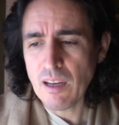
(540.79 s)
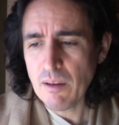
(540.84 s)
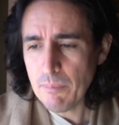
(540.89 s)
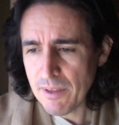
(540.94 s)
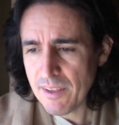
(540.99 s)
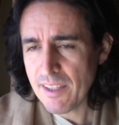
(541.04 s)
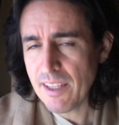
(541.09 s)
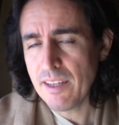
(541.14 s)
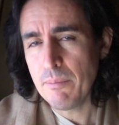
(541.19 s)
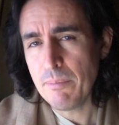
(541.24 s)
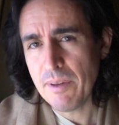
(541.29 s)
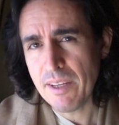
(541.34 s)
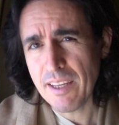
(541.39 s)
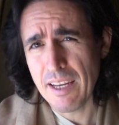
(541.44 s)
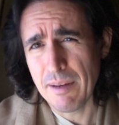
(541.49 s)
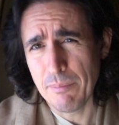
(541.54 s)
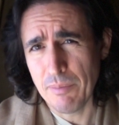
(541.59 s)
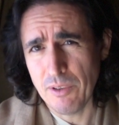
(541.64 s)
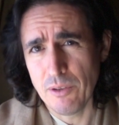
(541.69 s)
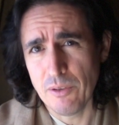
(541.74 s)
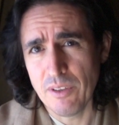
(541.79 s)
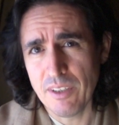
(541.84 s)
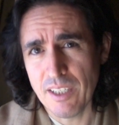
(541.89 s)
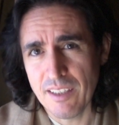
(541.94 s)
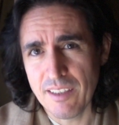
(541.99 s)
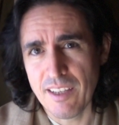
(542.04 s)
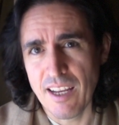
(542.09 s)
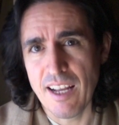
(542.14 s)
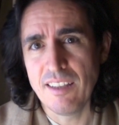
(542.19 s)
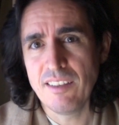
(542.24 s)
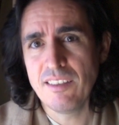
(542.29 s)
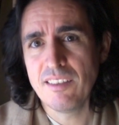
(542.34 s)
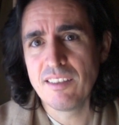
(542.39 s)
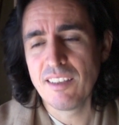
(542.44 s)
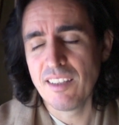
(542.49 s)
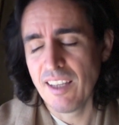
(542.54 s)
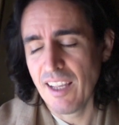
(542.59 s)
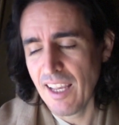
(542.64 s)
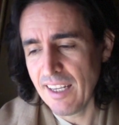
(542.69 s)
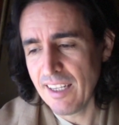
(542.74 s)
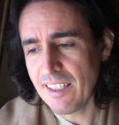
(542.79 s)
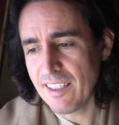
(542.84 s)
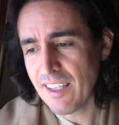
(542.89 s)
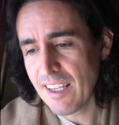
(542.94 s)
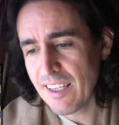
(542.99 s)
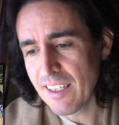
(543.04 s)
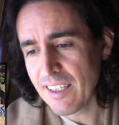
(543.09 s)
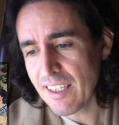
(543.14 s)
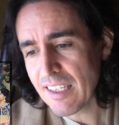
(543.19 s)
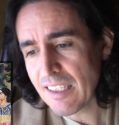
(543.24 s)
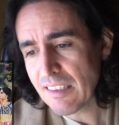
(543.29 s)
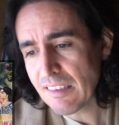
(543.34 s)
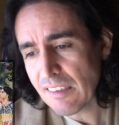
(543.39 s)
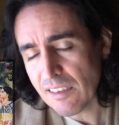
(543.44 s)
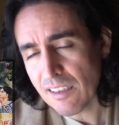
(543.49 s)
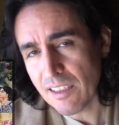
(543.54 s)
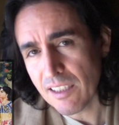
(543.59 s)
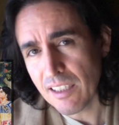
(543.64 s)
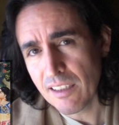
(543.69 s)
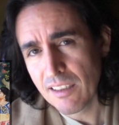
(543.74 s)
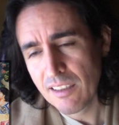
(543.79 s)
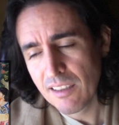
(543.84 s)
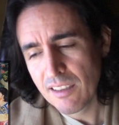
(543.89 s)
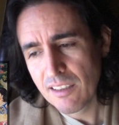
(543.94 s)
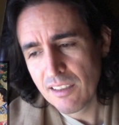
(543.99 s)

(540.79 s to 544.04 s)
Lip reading: But then it became too condensed and then easily